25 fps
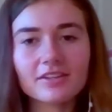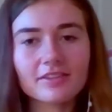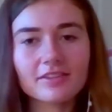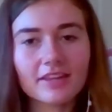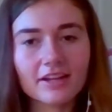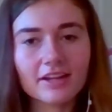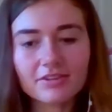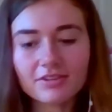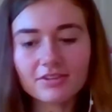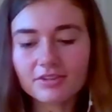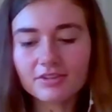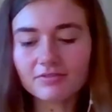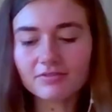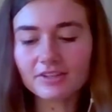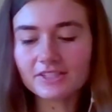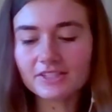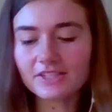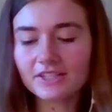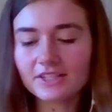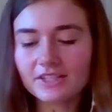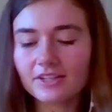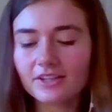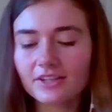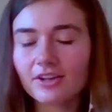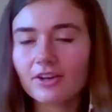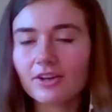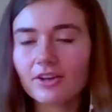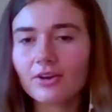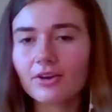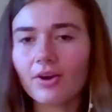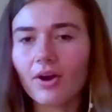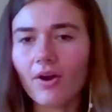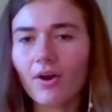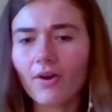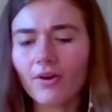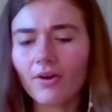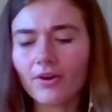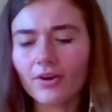that you could visit
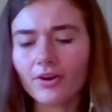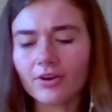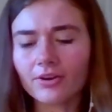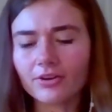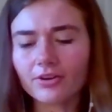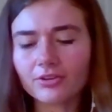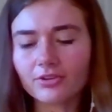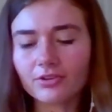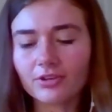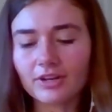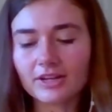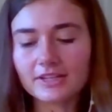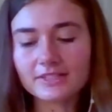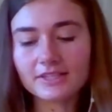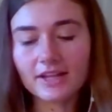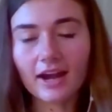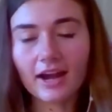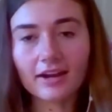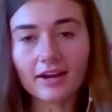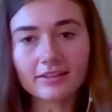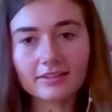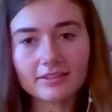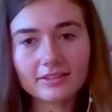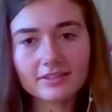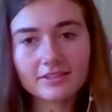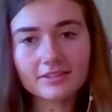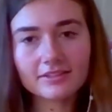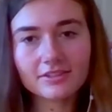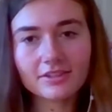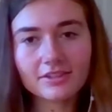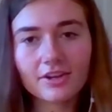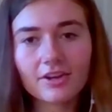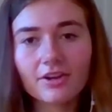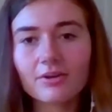are Cres Island,